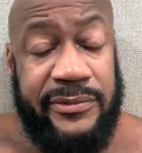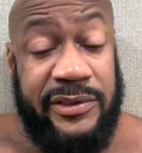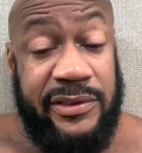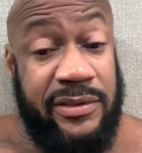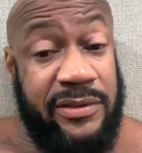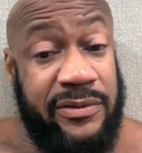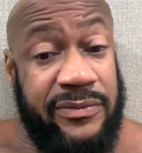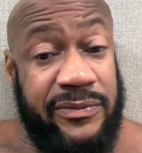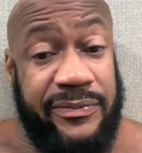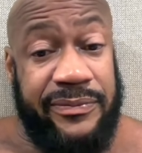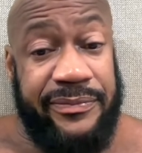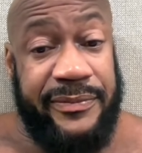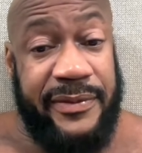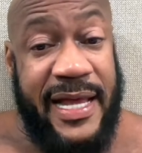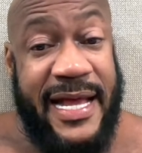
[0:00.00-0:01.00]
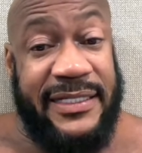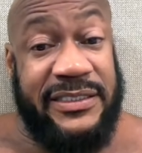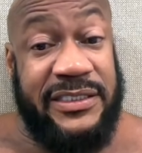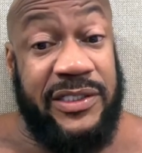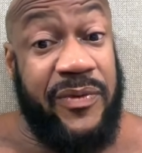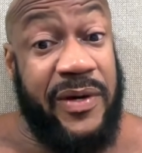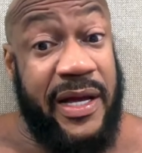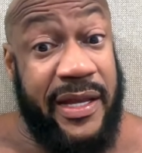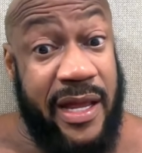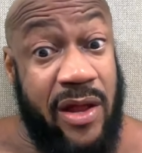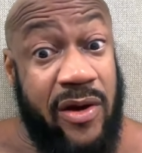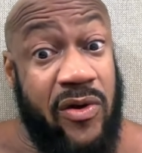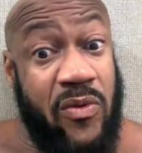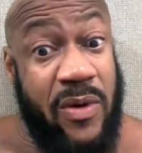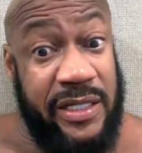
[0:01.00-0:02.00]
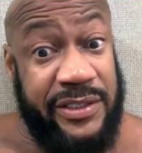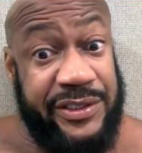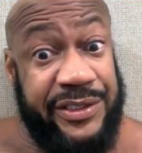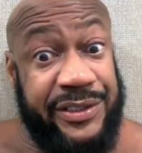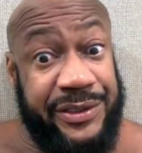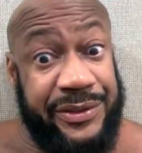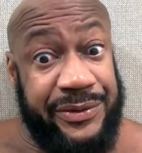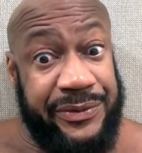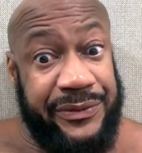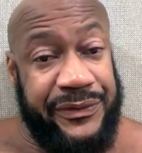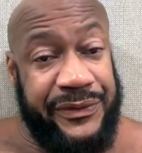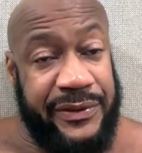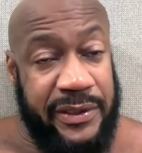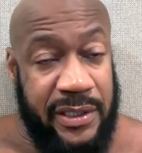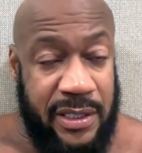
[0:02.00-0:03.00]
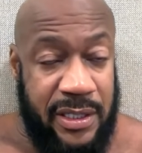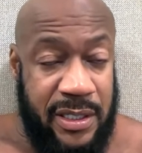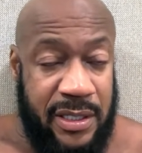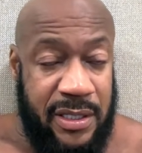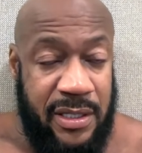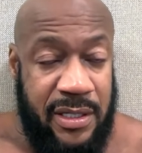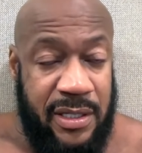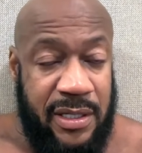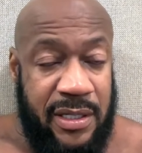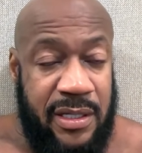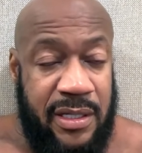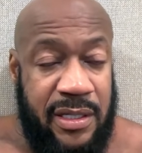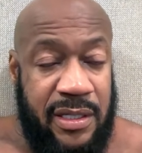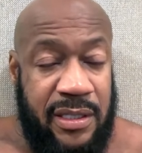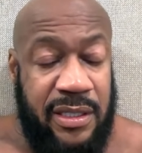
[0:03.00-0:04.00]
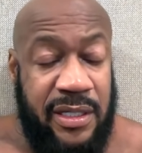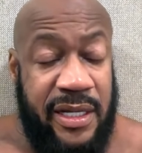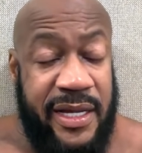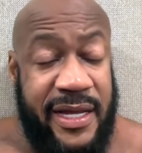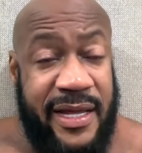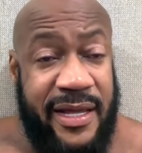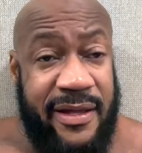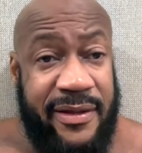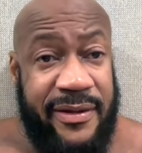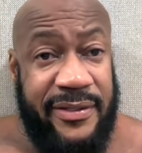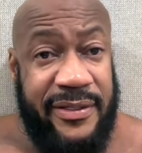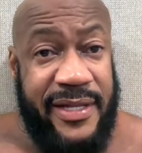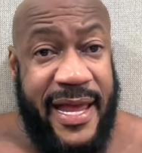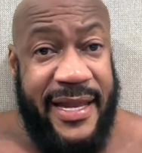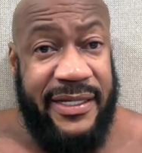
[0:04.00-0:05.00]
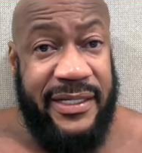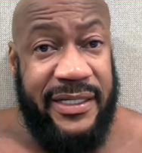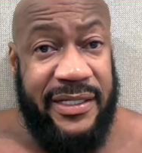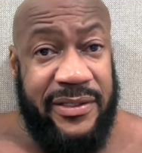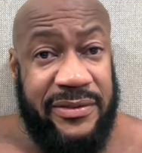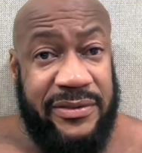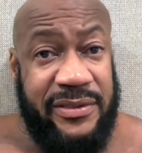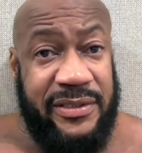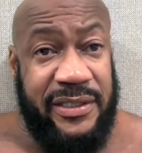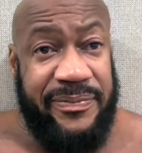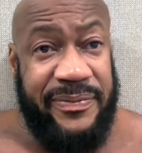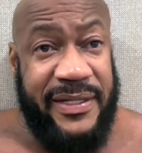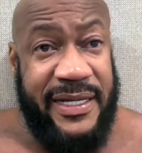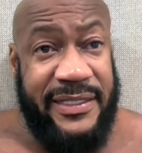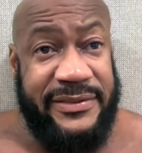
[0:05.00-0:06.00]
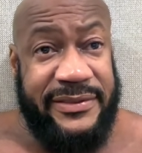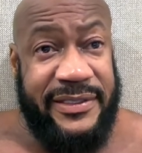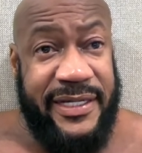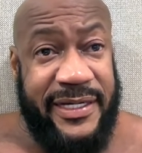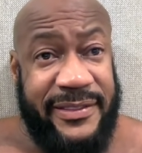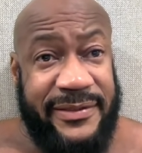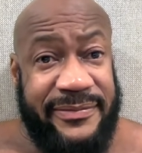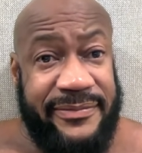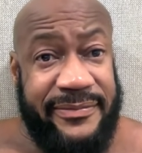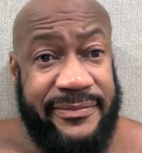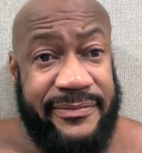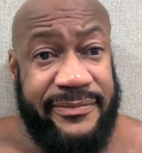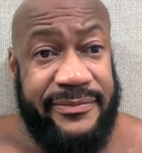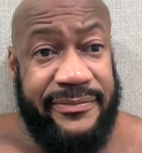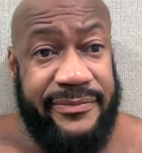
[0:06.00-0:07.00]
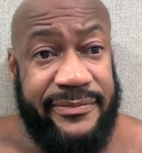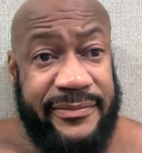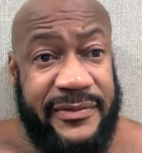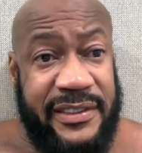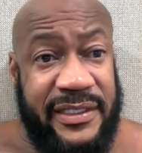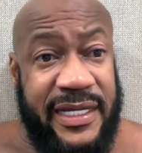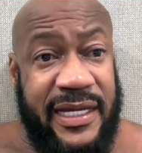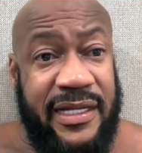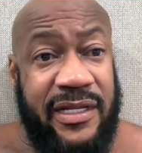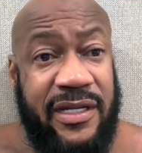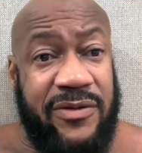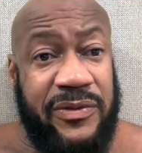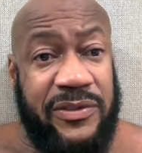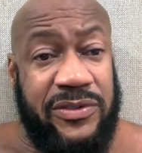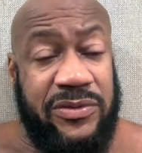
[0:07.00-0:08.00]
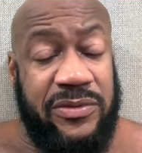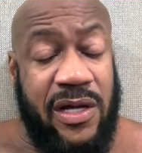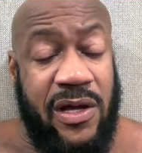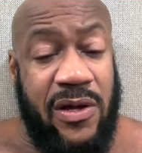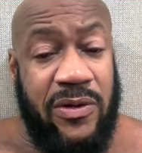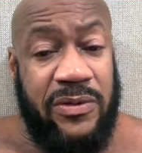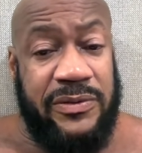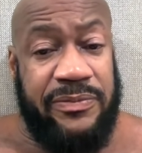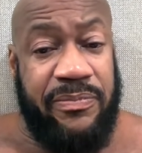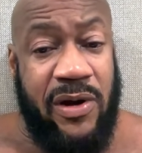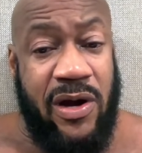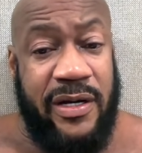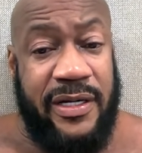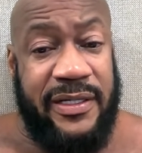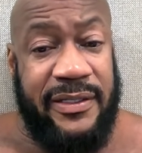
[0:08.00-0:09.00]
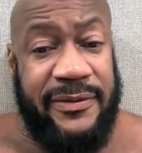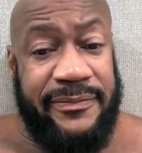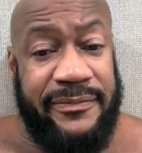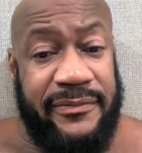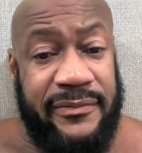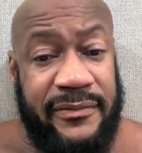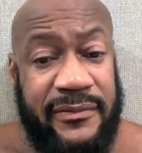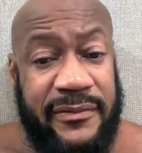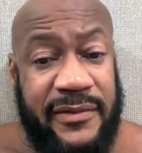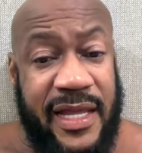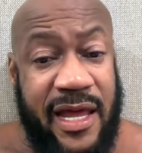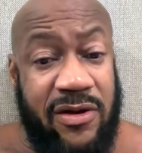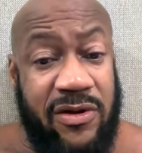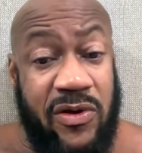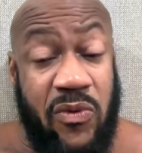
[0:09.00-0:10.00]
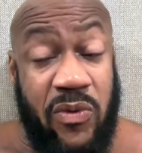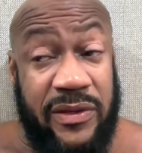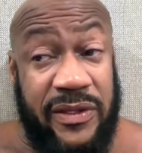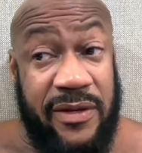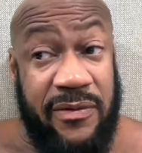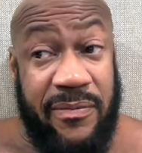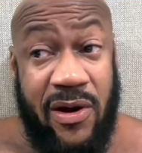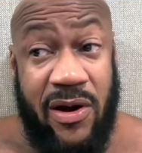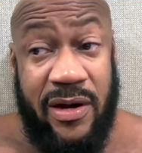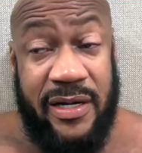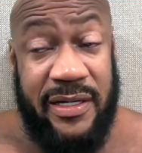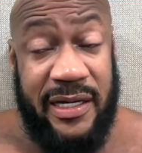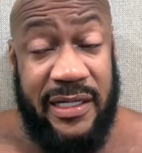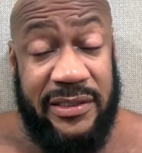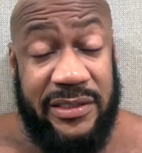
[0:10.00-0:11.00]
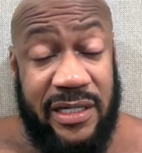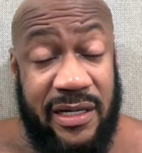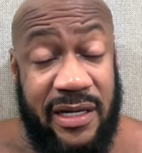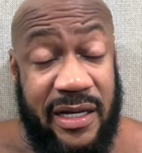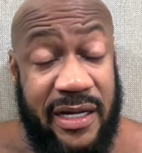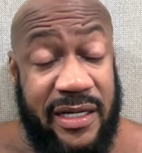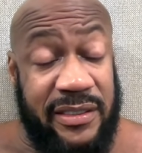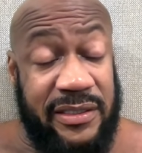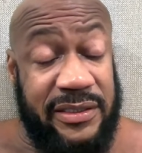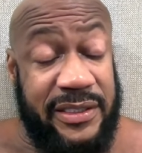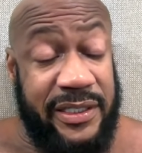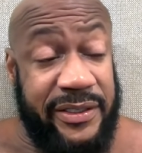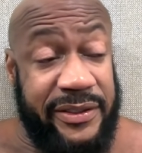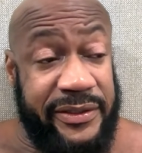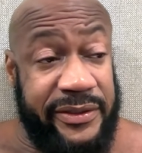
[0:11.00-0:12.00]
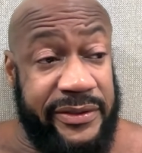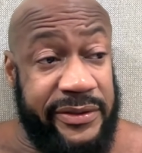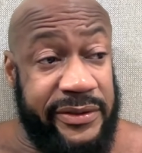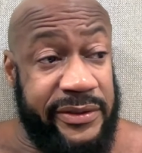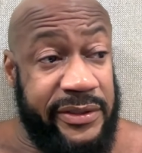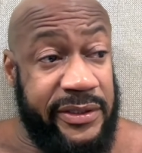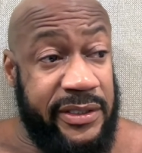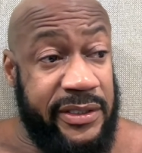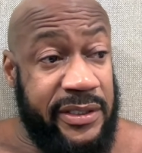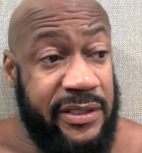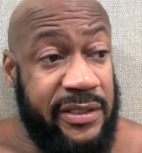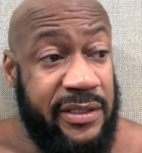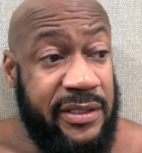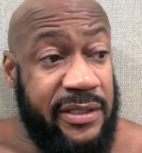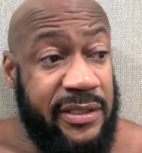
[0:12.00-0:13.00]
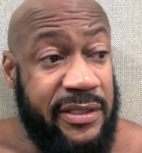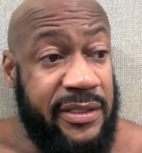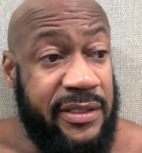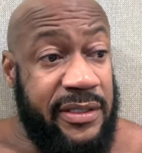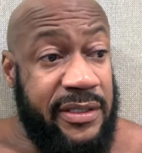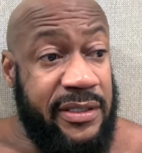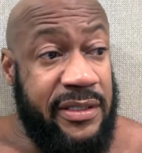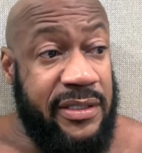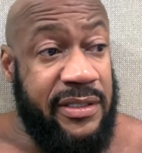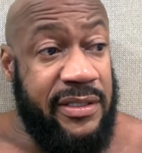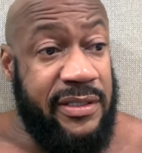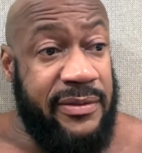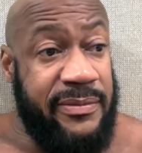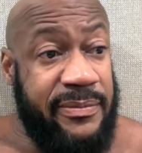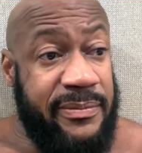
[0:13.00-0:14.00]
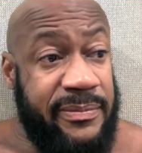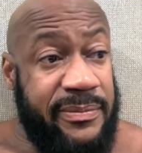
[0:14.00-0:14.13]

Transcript: you know, I see why y'all don't watch the news. Yeah, I didn't get no sleep last night. Laid here with two dogs barking. I don't know what they were barking at, y'all. I couldn't tell you. Um,